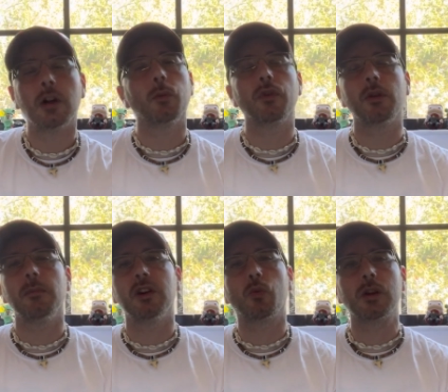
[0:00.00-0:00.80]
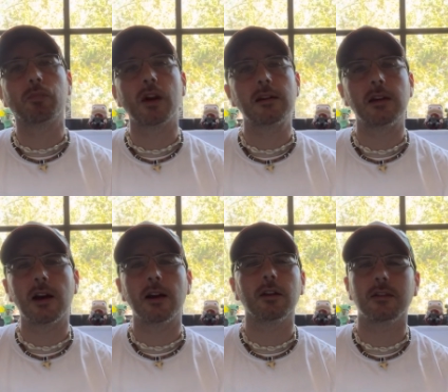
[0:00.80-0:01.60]
with the mid-week
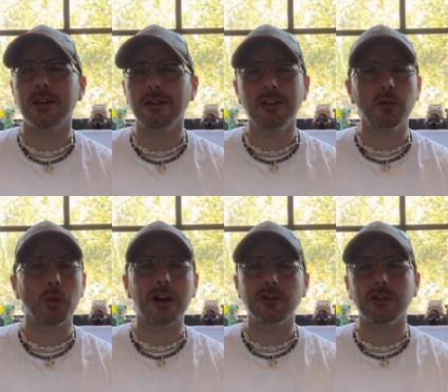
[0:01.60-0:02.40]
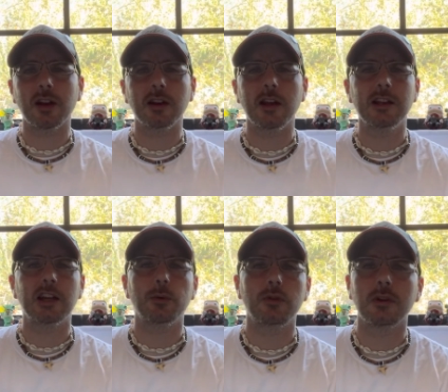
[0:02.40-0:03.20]
breakdown, this is where I just kind of hang
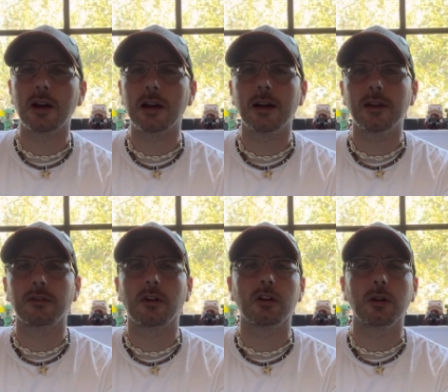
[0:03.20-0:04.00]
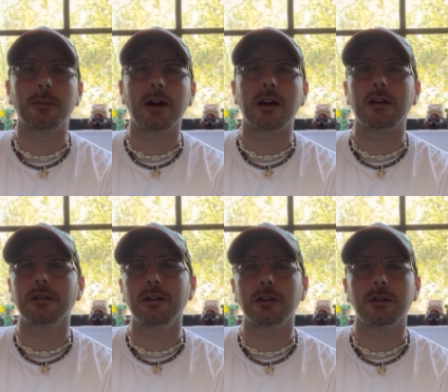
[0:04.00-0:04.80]
out with you guys, talk
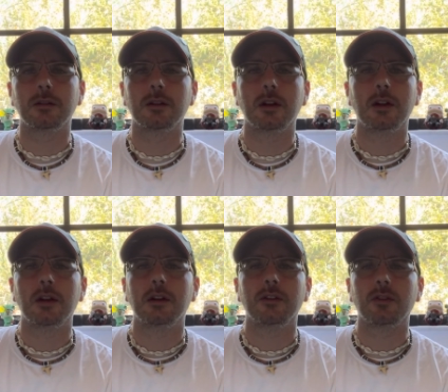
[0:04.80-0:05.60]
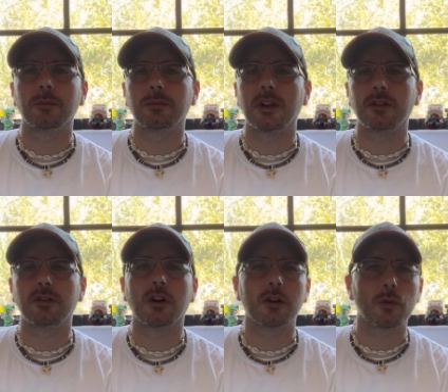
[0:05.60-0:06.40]
about, you know, some like
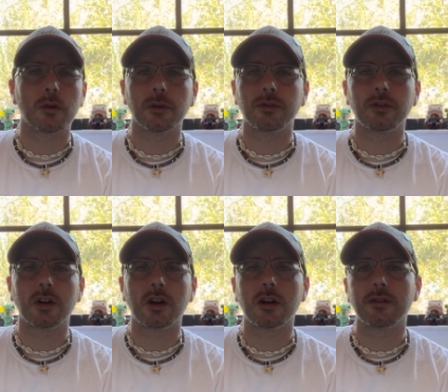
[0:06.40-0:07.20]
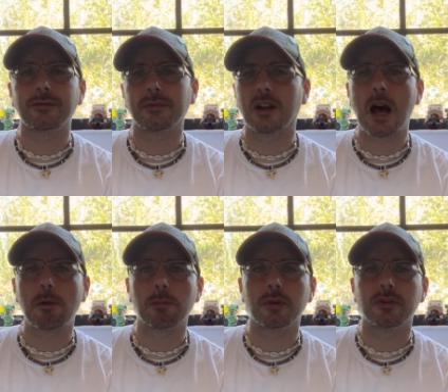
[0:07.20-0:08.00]
Star Wars stuff,
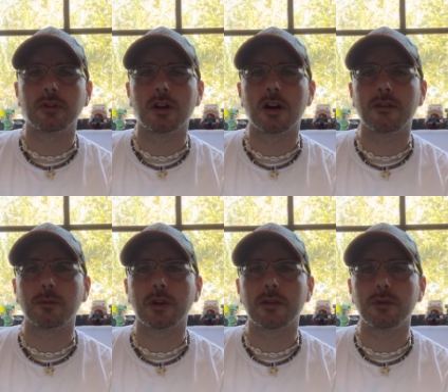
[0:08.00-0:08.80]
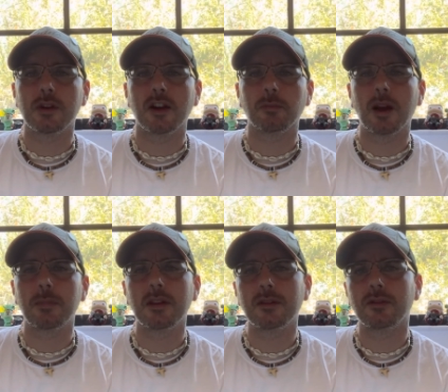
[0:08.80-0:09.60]
comic book stuff, whatever you guys
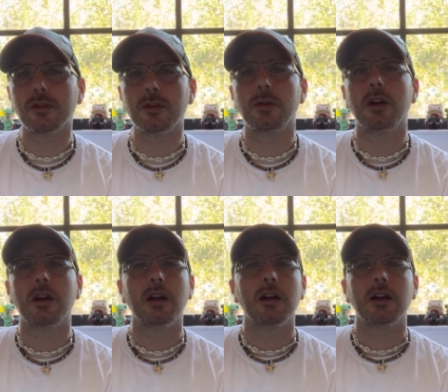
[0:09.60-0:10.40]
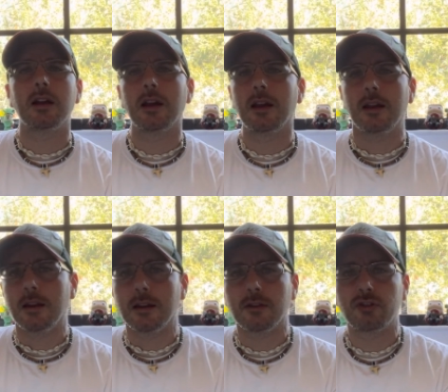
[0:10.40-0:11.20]
might be into,
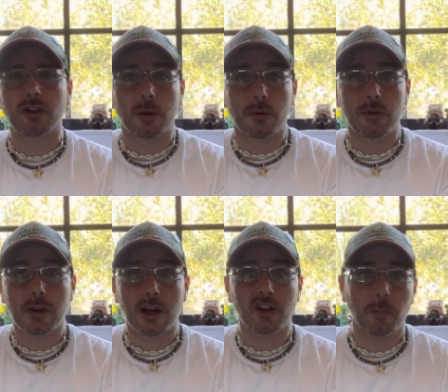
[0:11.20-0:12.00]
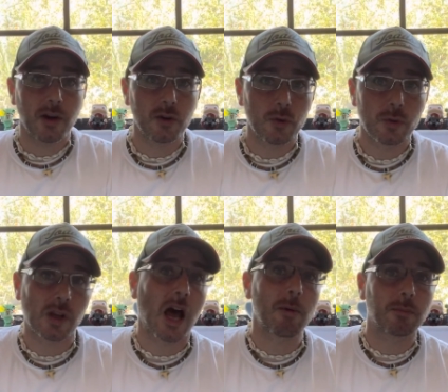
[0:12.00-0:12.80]
and share with you guys my new
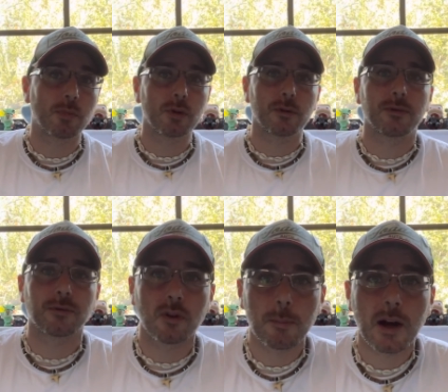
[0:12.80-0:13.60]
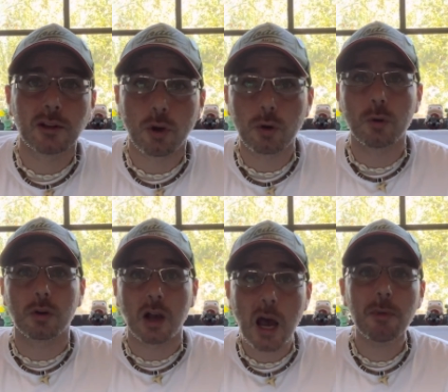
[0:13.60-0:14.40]
comic books from my local
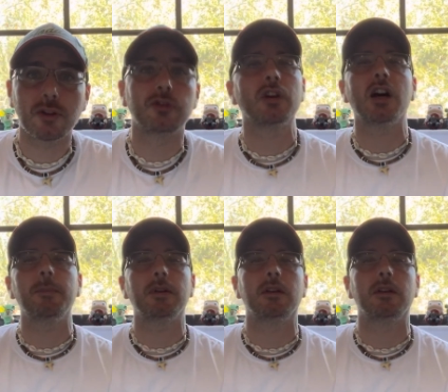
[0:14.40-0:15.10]
comic shop,